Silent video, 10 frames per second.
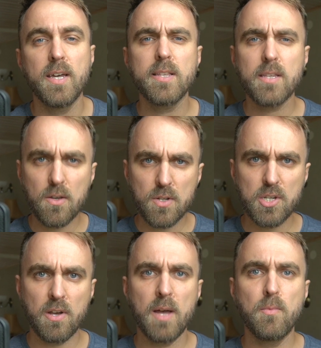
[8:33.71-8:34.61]
it's a good
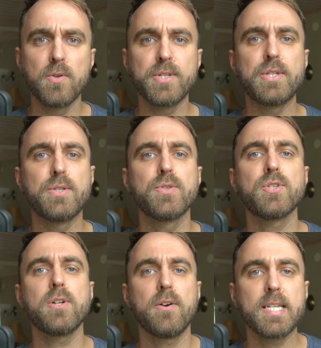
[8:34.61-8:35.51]
time also to
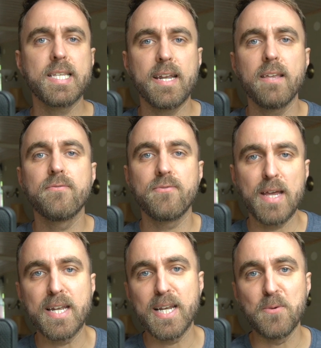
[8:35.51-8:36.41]
start getting
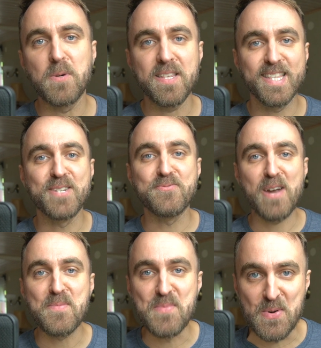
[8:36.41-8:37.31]
friendly with the
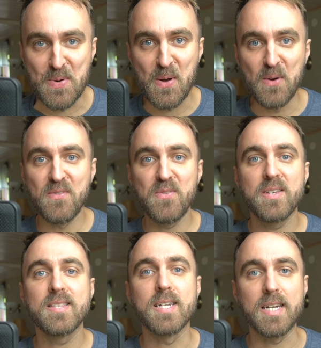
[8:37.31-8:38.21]
grammar of
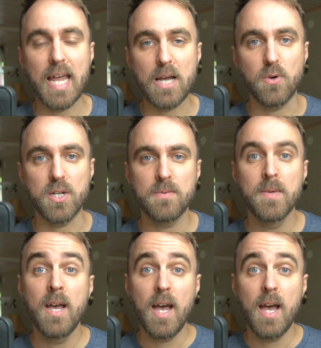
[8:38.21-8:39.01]
the language.